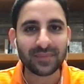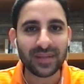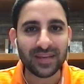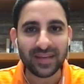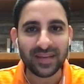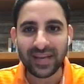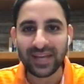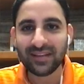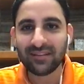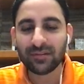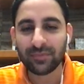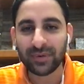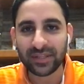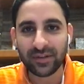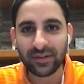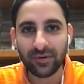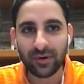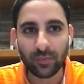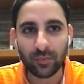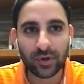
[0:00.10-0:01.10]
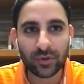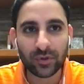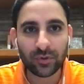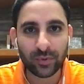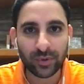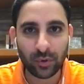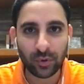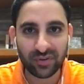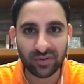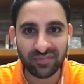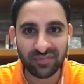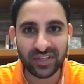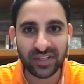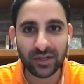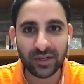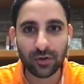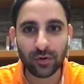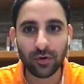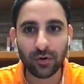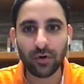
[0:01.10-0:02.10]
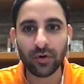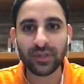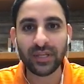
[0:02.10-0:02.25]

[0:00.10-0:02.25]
Hey, it's Eran here. I wanted to record a video on an